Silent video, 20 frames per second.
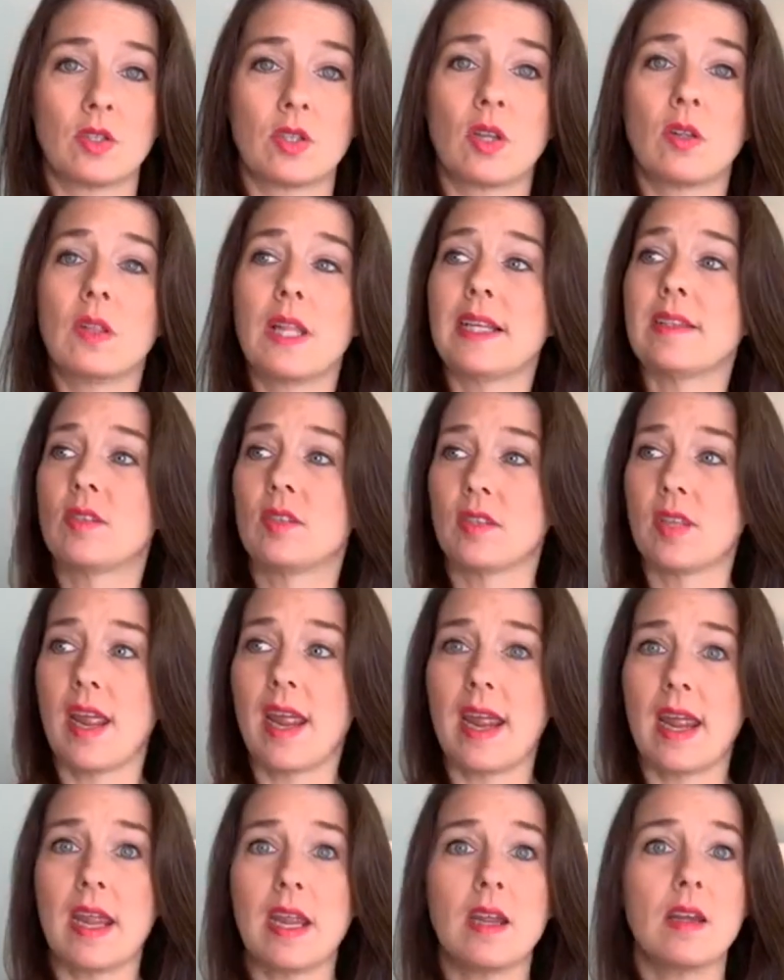So let's
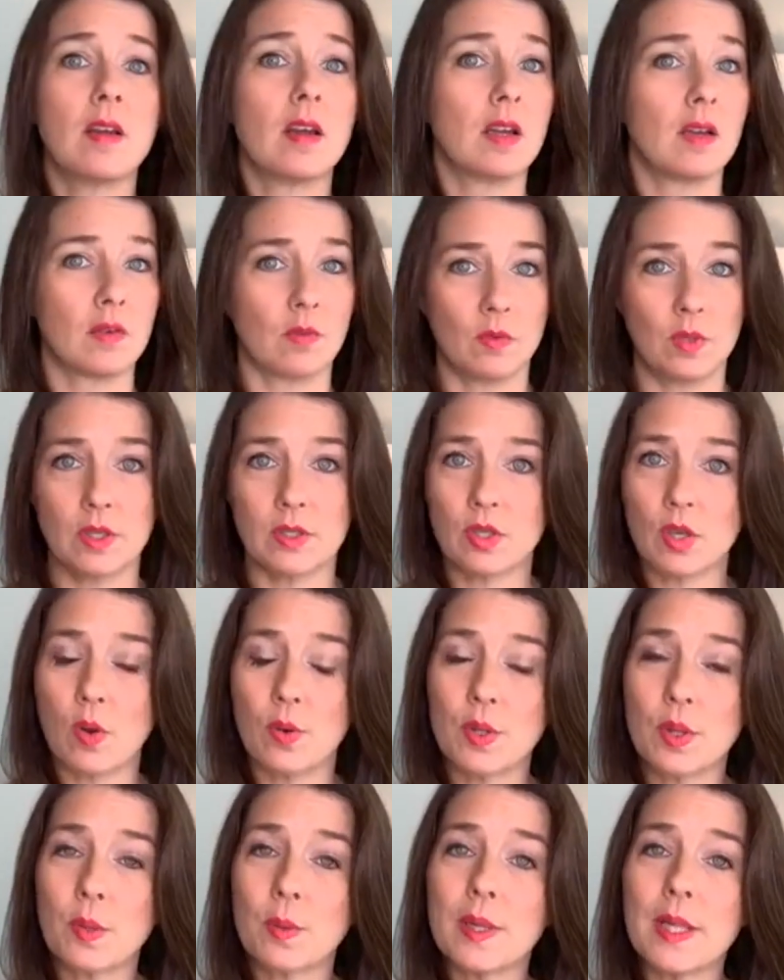say, well,
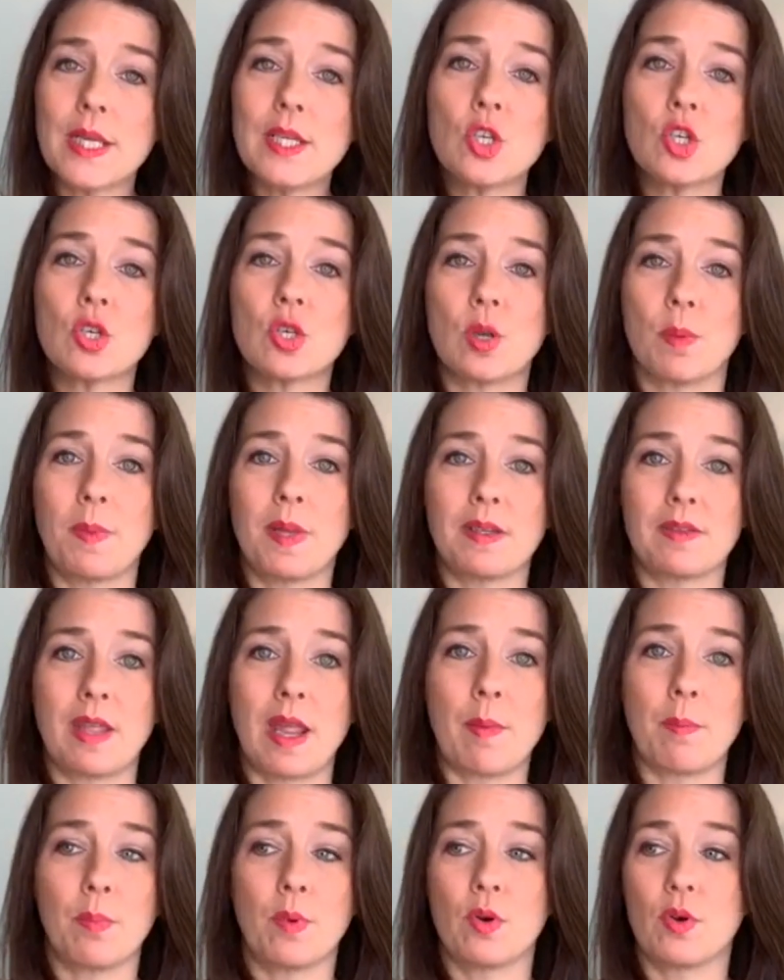let's go with the relationship
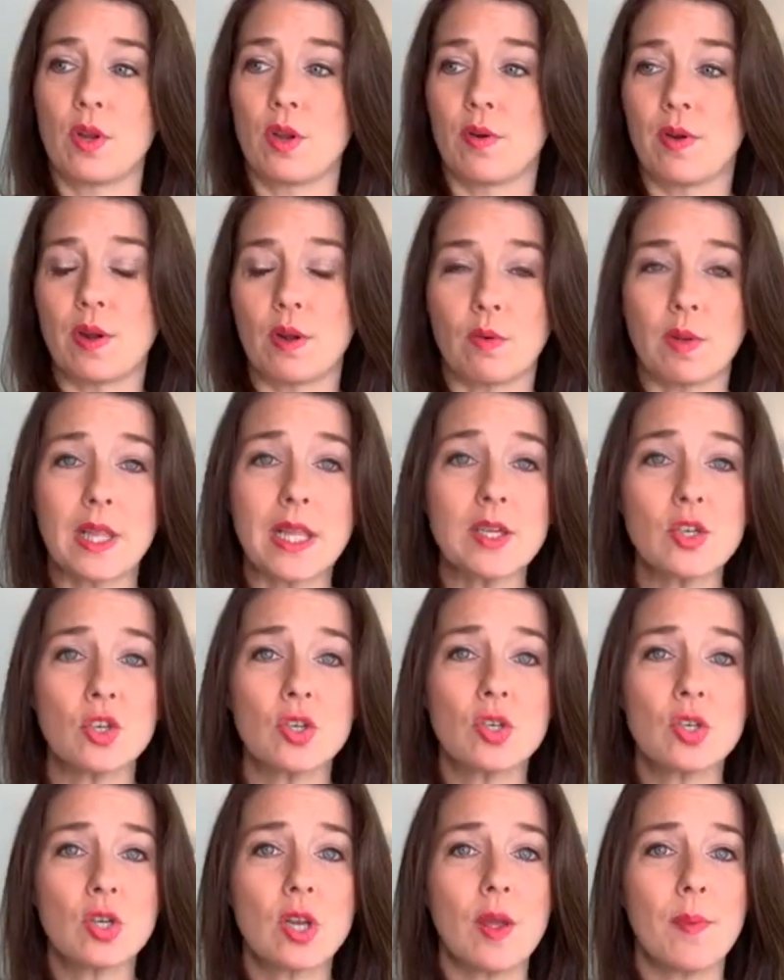example. You're in a
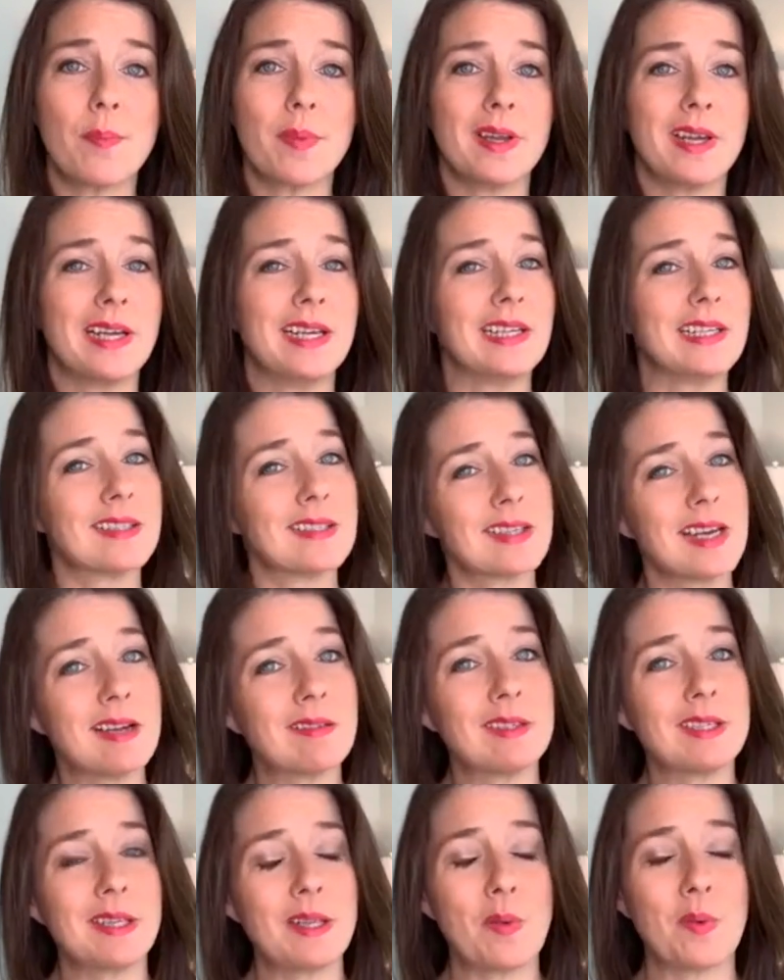relationship.
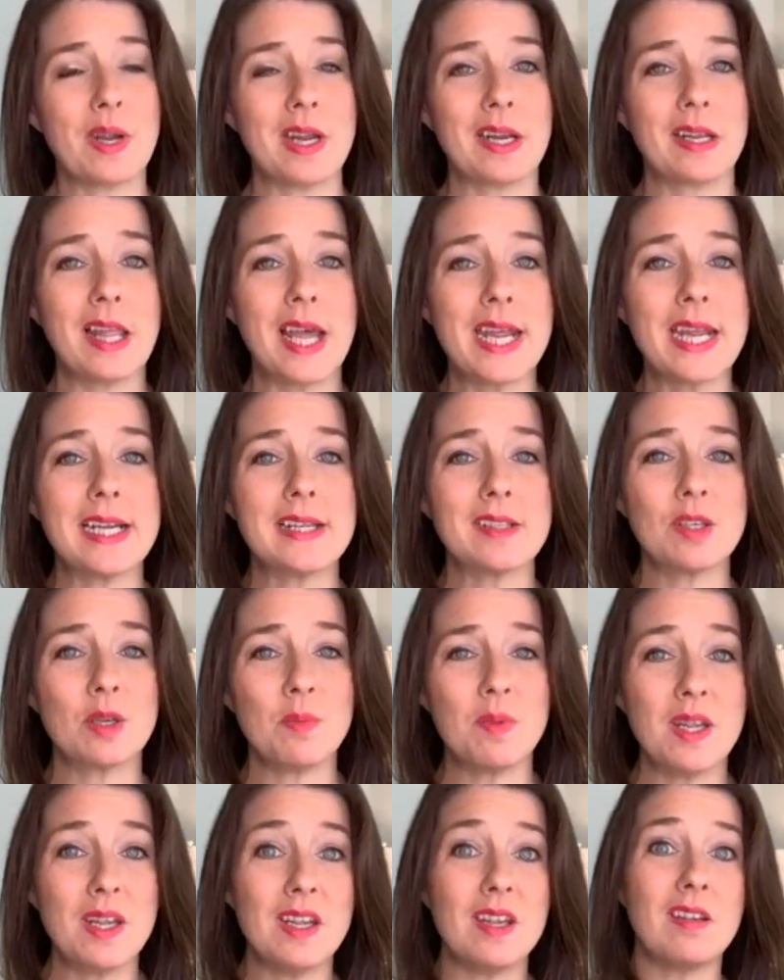It's not really what you'd like it
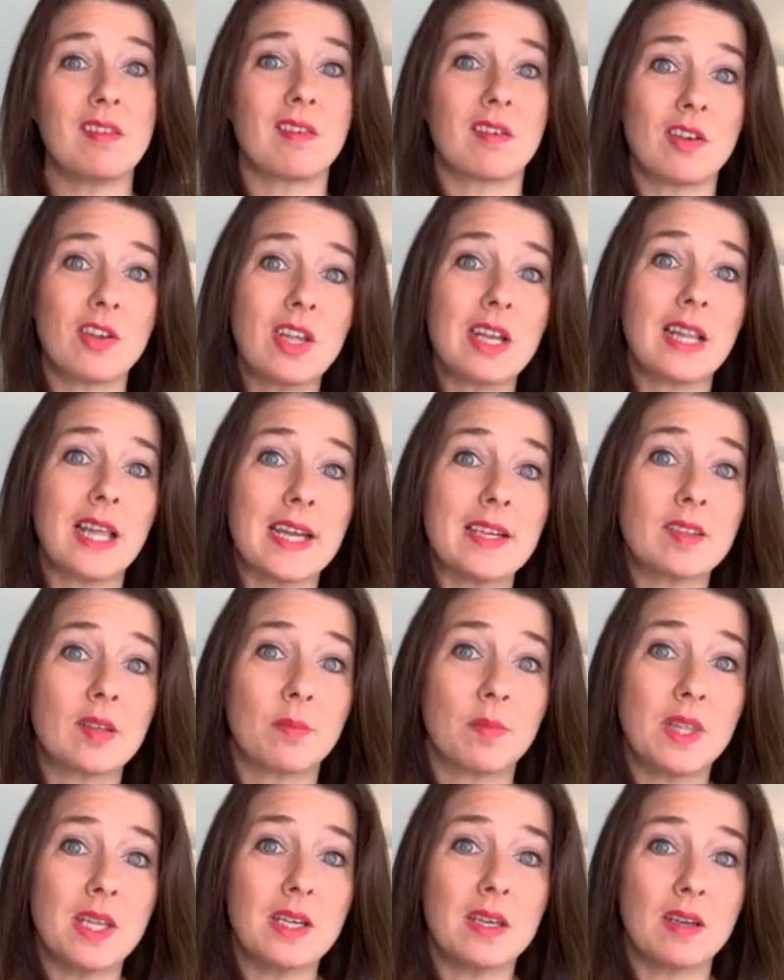to be. You know, you'd
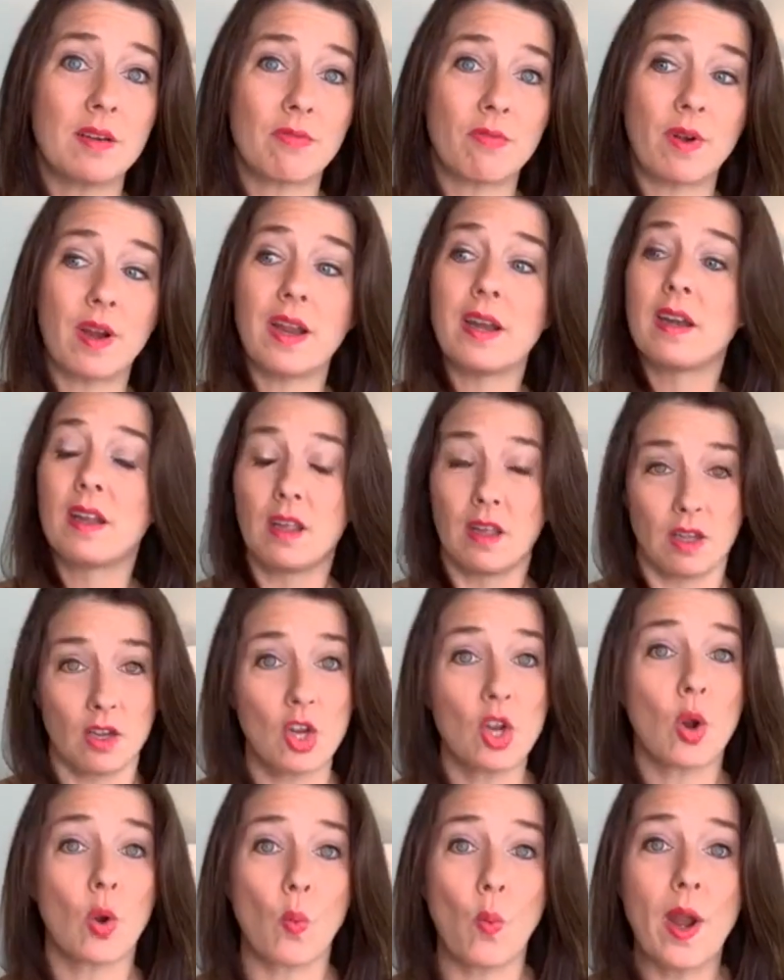like something different.
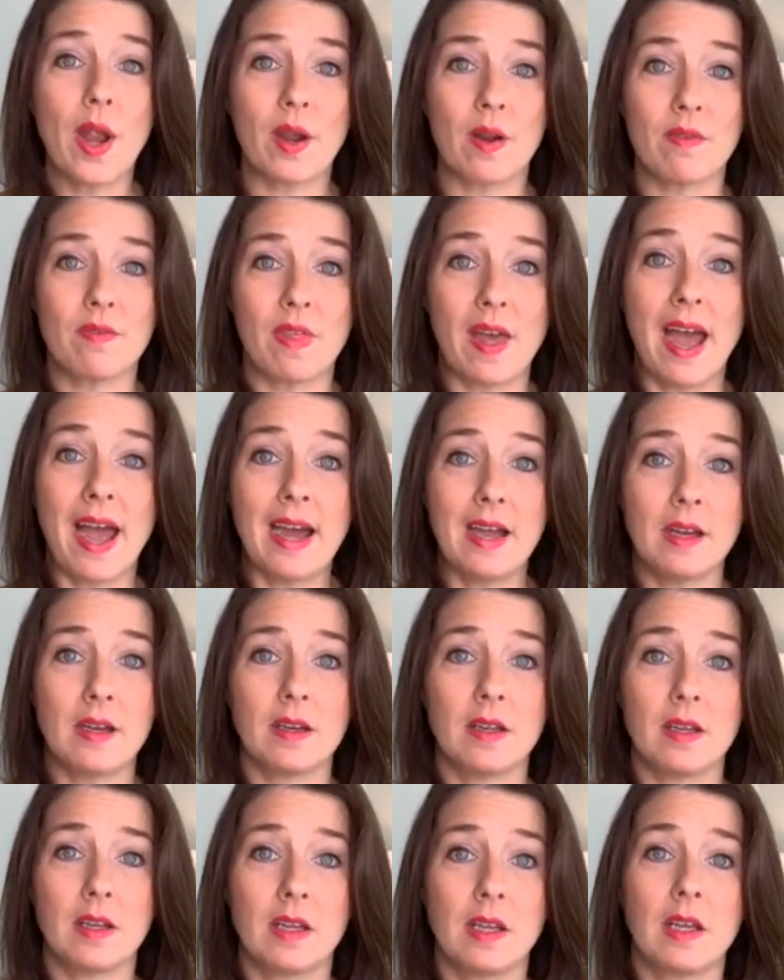You're aware of
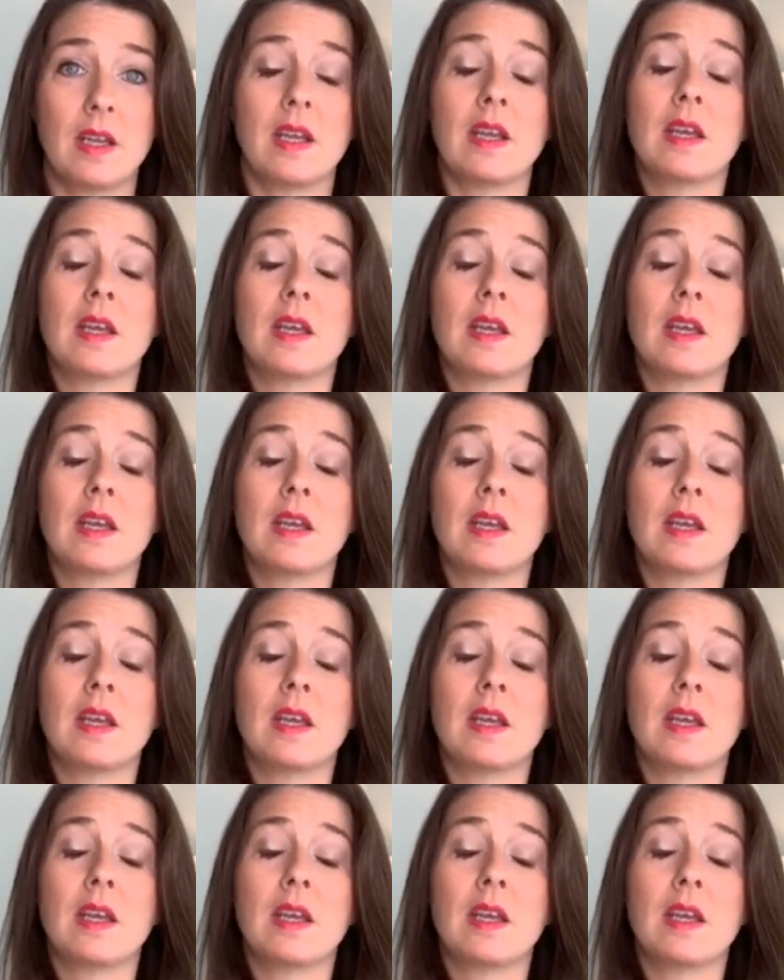that.